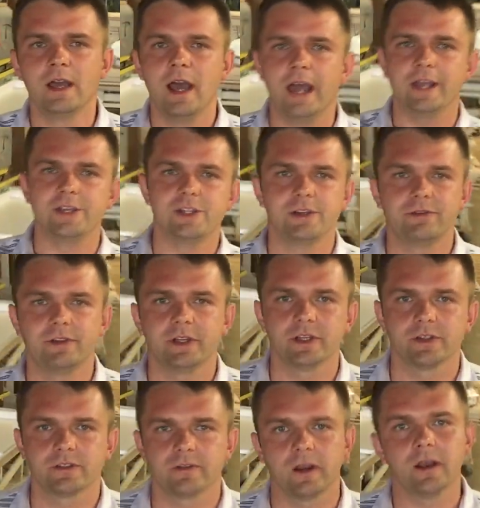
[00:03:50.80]
I shift
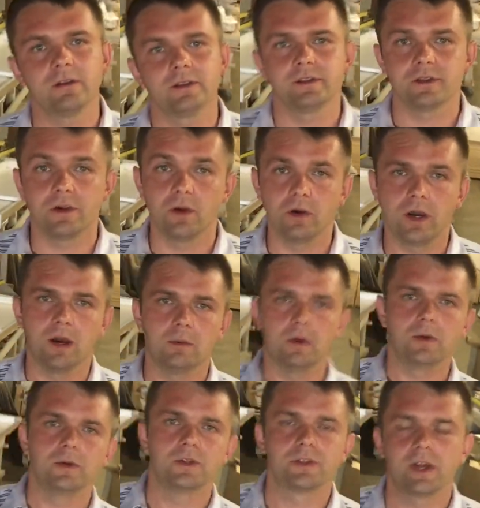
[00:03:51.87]
things around and say, oh, how
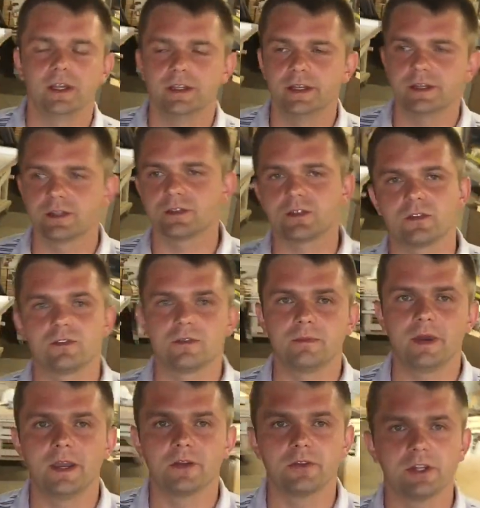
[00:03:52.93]
about we try this? Or for
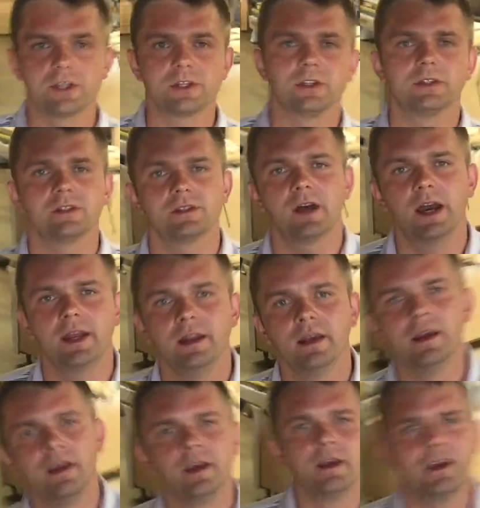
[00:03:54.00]
my original design,
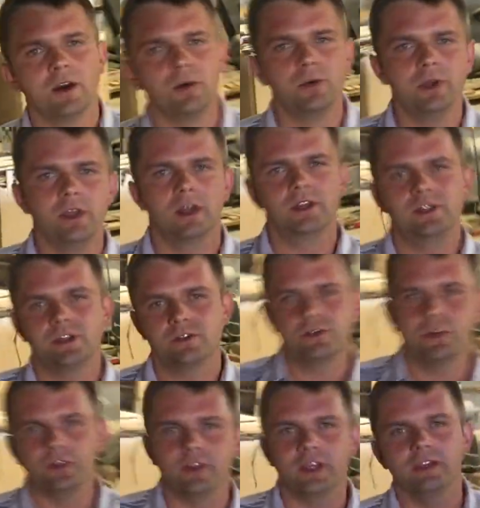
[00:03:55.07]
we adjust a
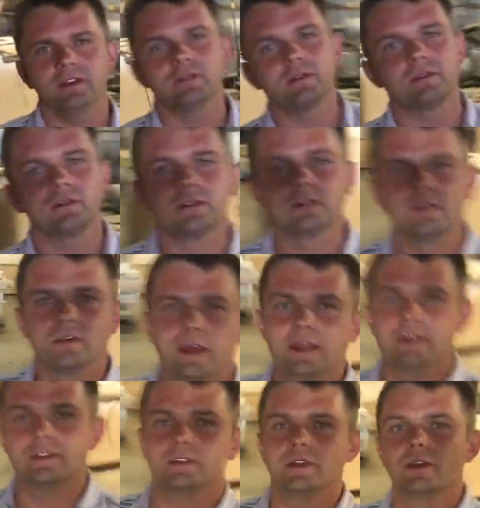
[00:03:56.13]
few things and
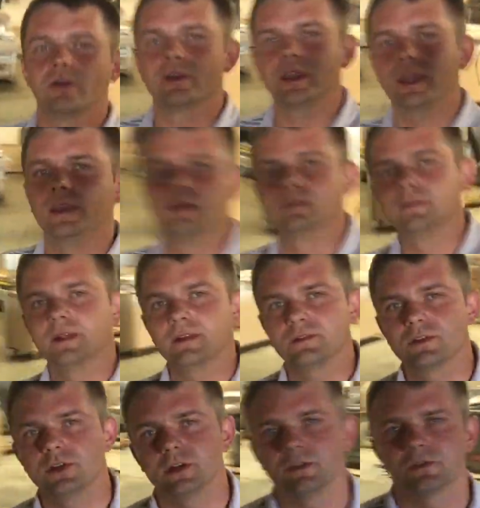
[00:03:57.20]
they say, okay, that's
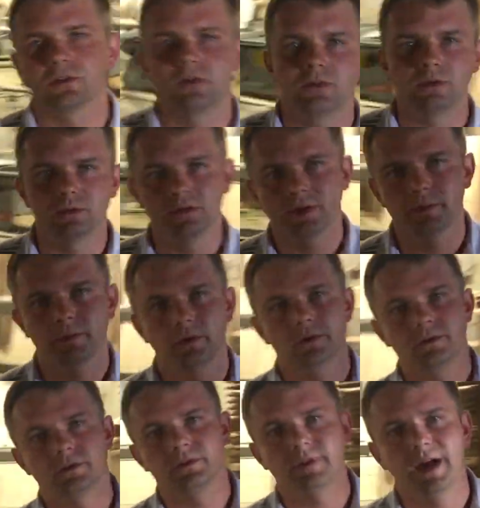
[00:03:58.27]
good. So what
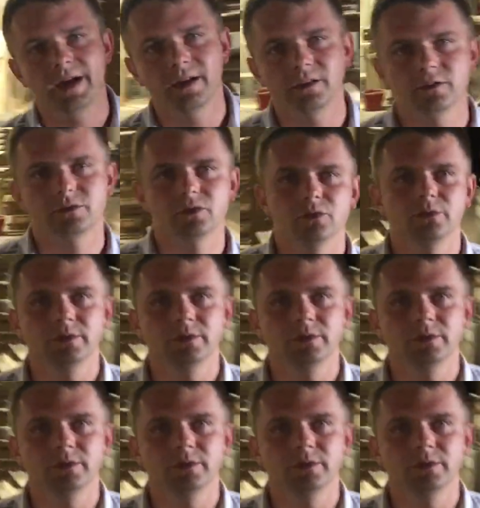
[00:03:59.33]
about style? So